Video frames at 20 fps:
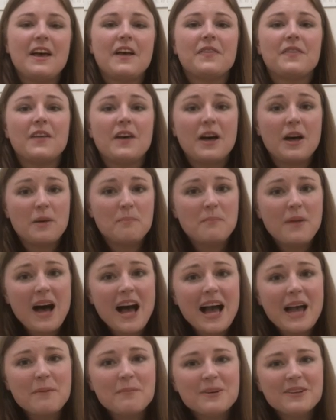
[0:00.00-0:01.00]
The
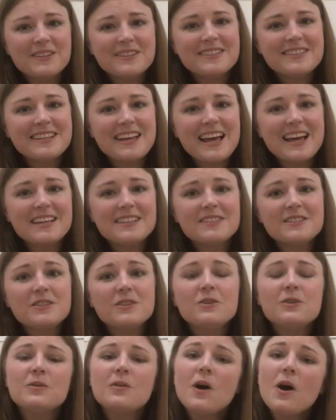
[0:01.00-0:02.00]
Bible says
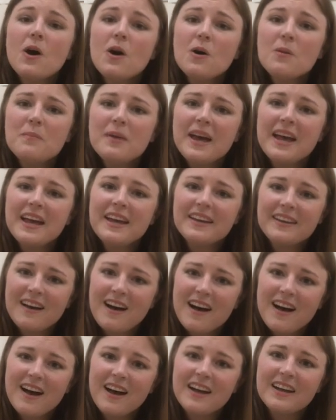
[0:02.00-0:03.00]
to obey
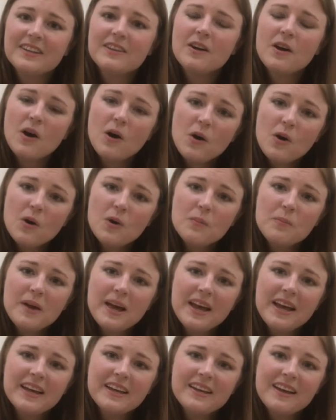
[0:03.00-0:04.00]
God,
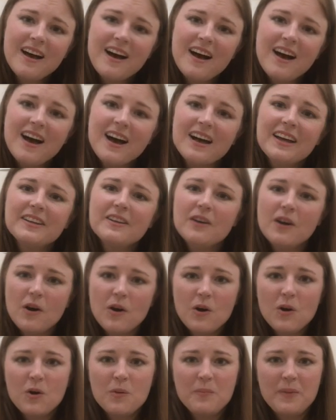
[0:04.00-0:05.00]
obey God,
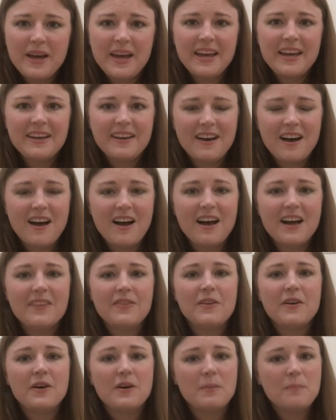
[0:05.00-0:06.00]
obey God.
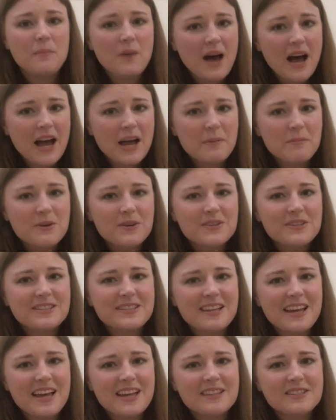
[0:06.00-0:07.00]
The Bible
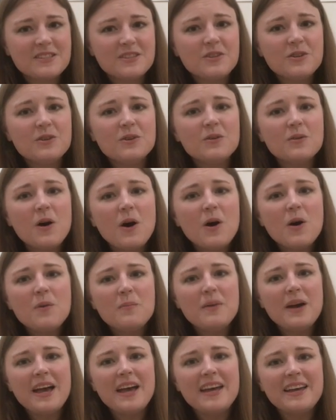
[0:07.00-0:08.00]
says to
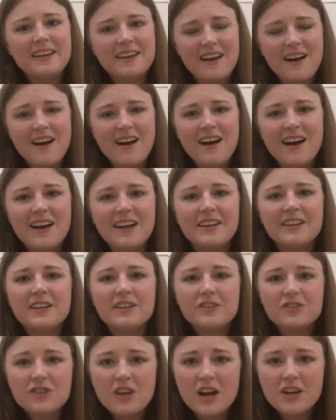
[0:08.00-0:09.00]
obey God,
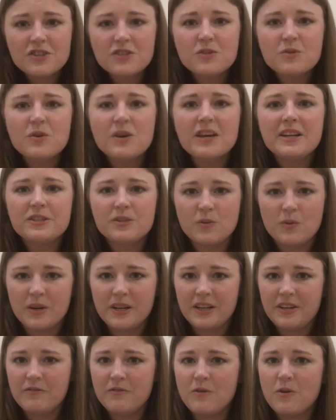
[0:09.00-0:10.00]
Joshua
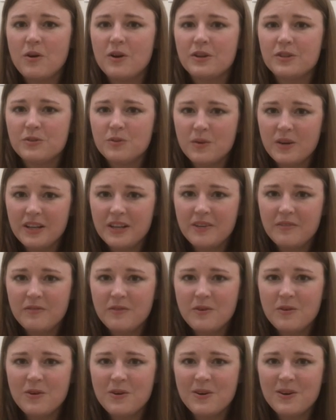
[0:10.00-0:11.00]

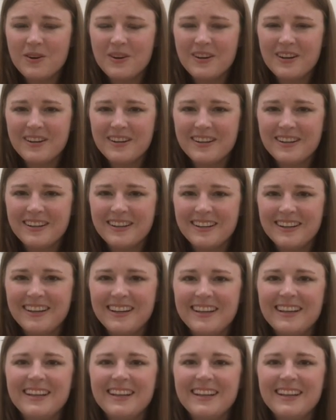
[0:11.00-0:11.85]
24:24.